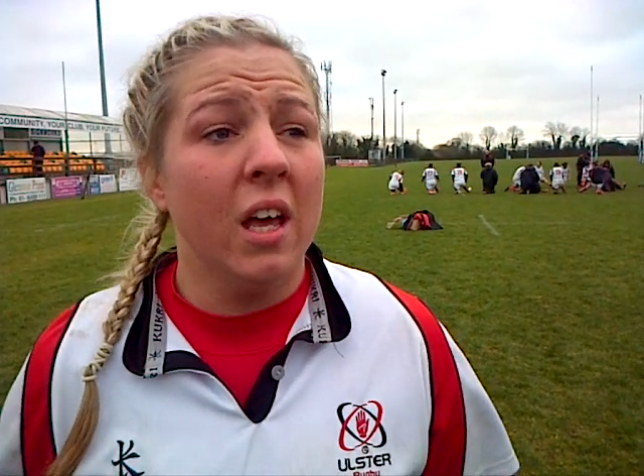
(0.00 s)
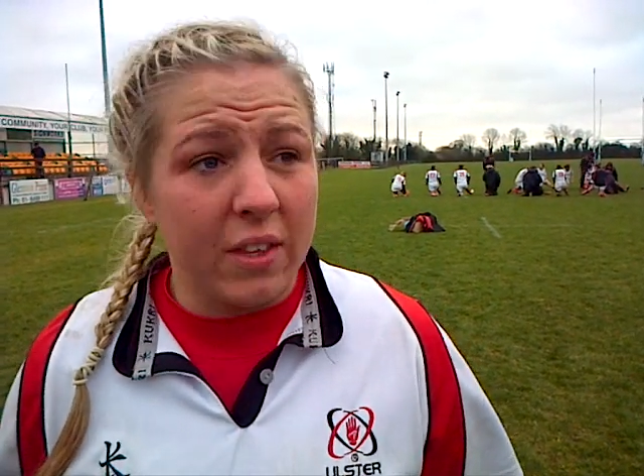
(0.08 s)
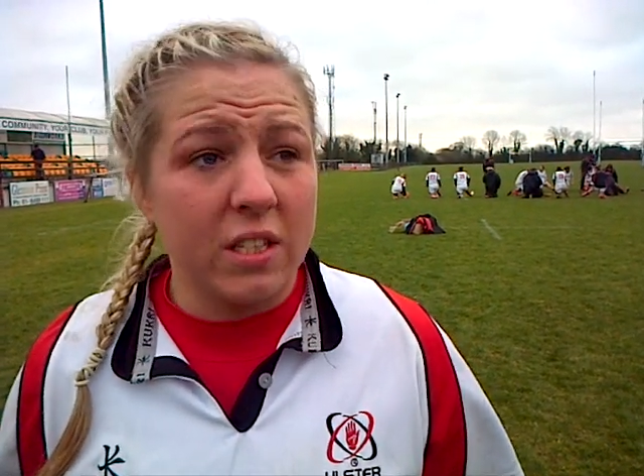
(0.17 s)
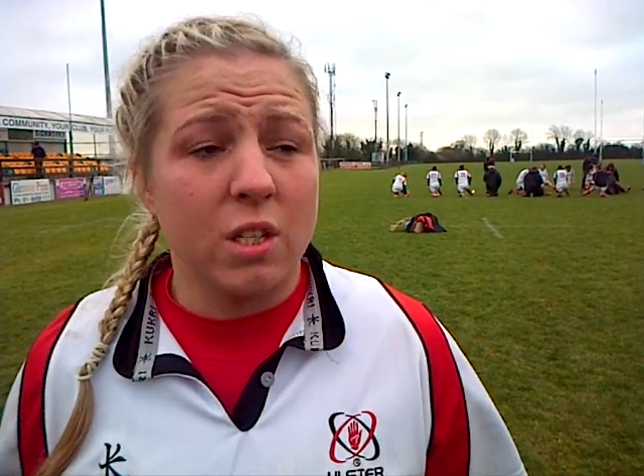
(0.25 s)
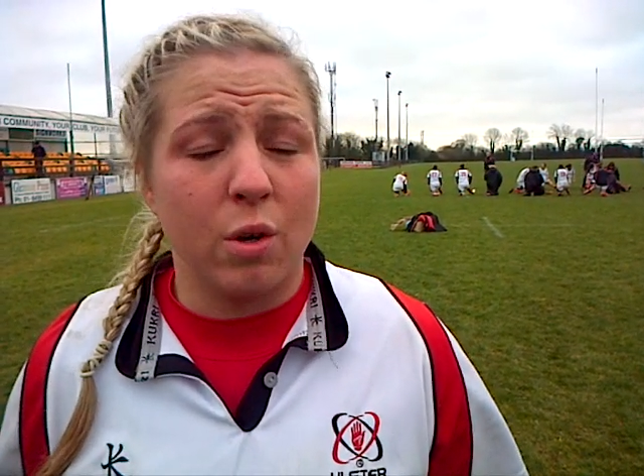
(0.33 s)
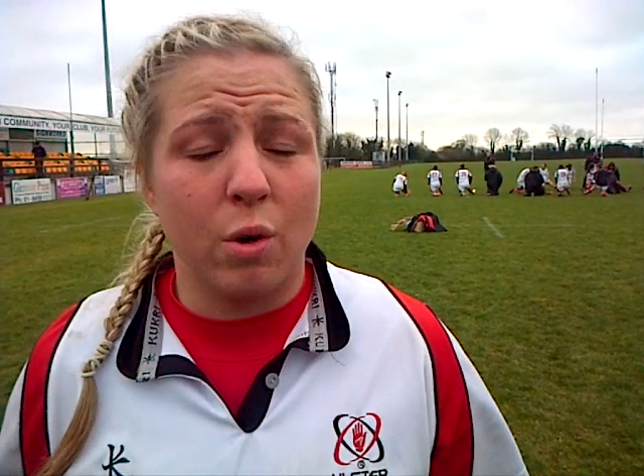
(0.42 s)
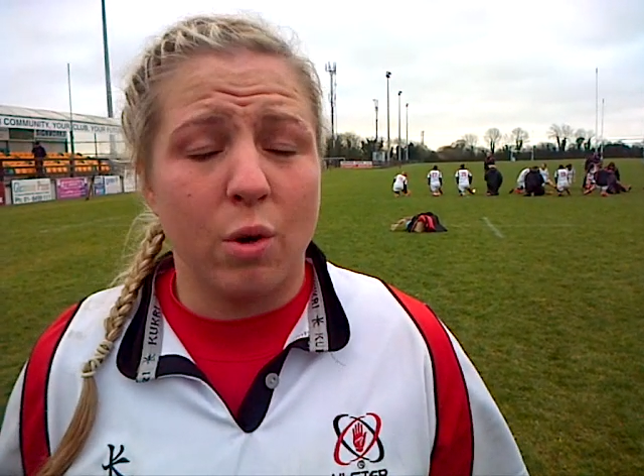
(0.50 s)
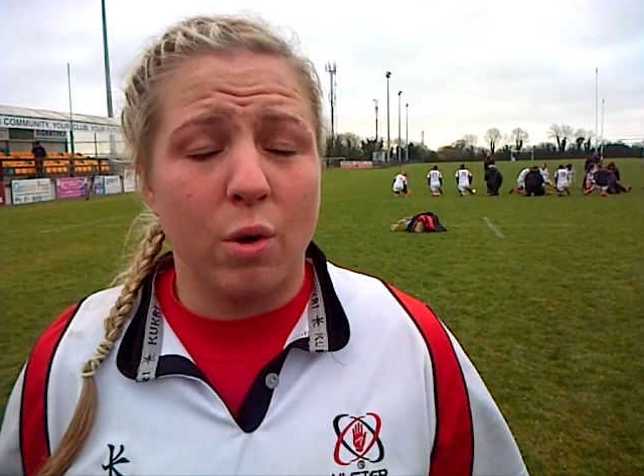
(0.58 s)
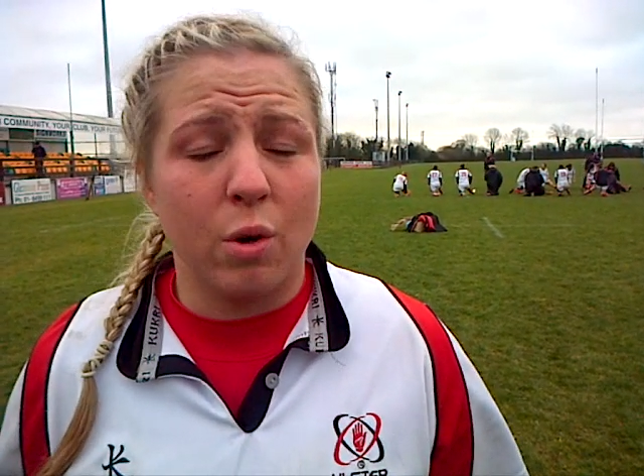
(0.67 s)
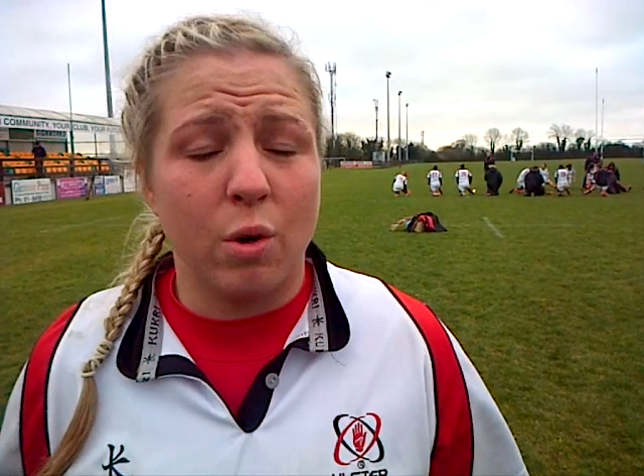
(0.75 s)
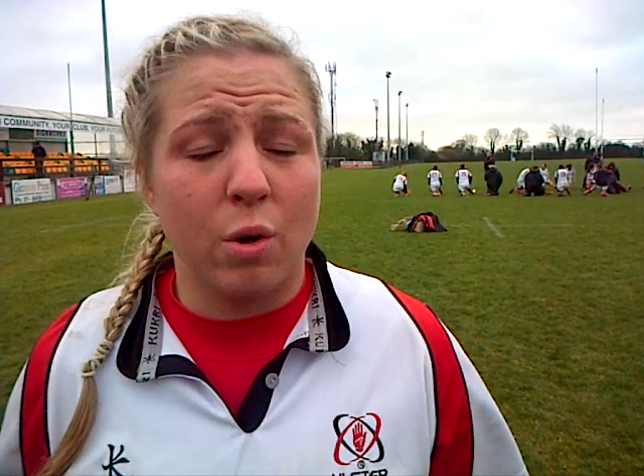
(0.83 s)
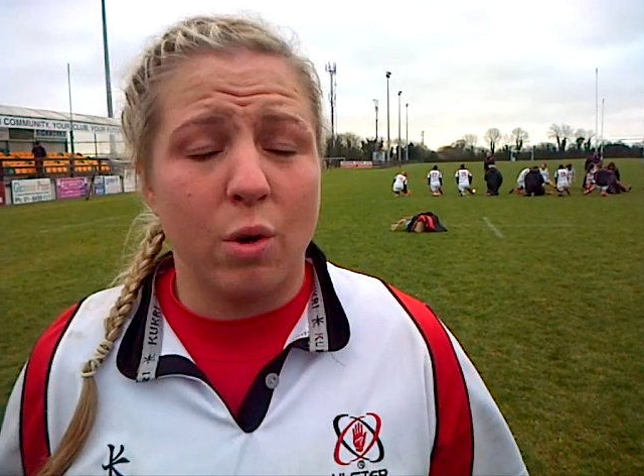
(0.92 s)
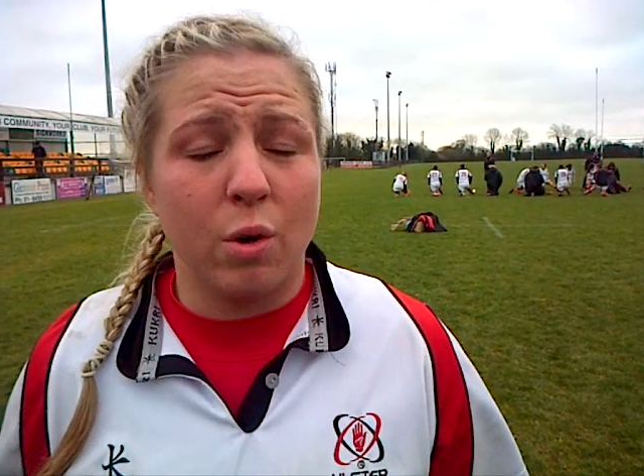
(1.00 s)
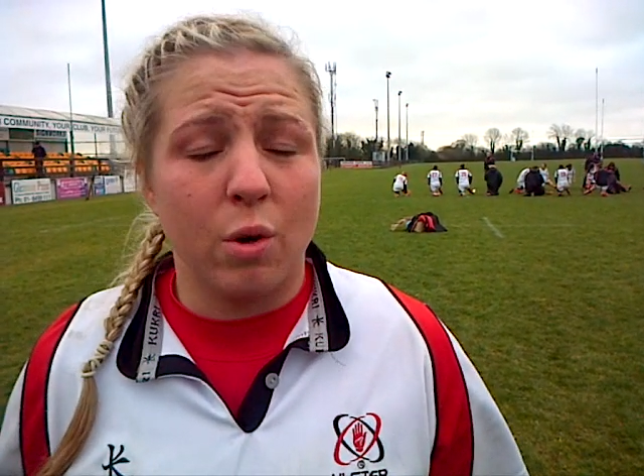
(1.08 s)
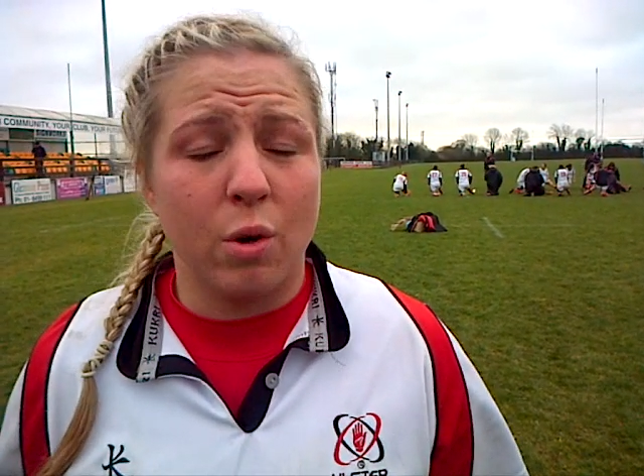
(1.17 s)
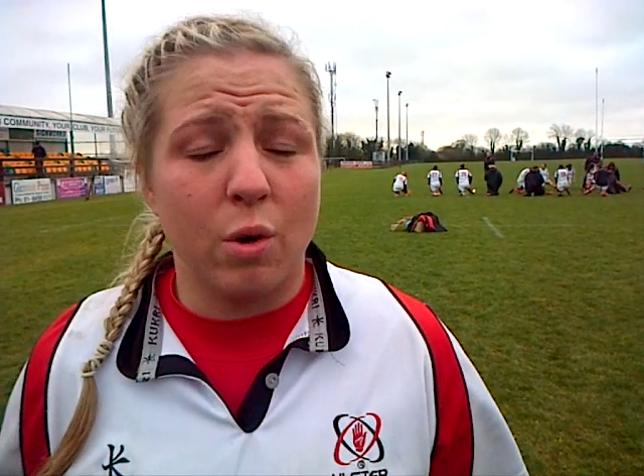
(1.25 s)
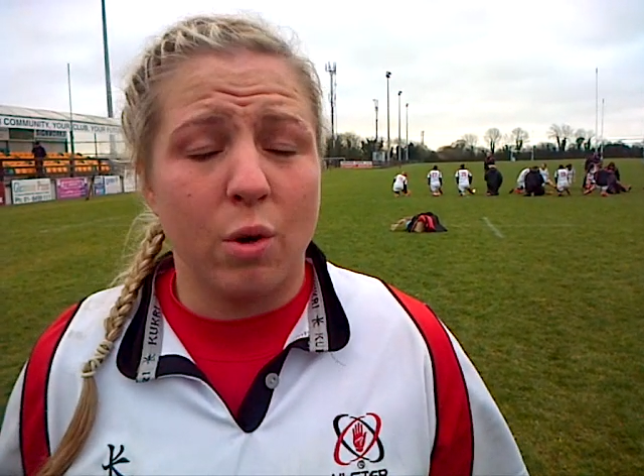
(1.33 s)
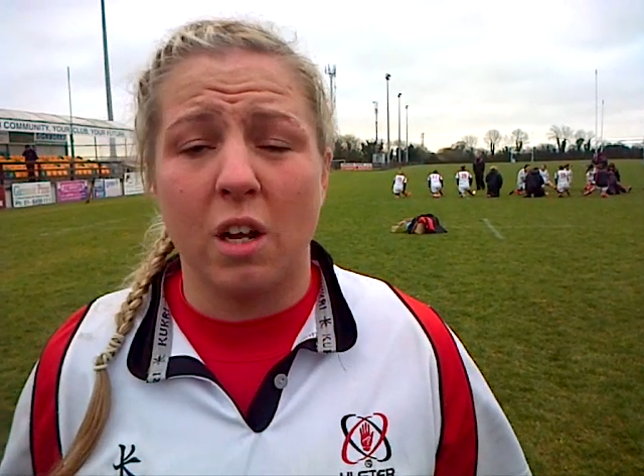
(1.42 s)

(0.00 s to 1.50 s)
this scoreline today against